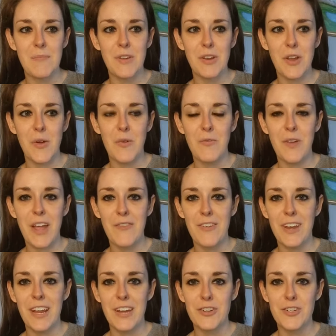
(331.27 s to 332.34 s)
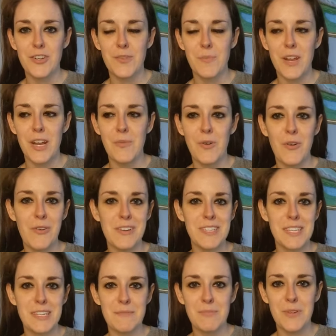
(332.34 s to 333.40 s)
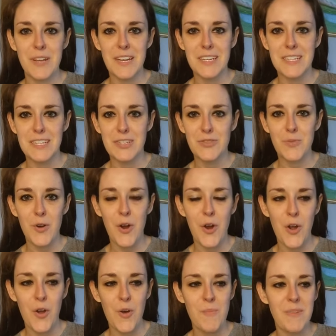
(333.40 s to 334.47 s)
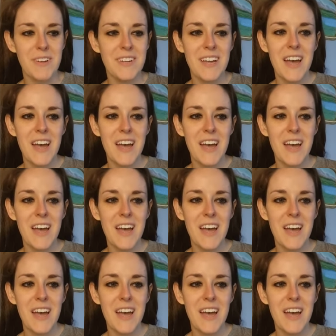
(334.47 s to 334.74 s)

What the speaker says: if we have any extra money, we always end up putting it into our home.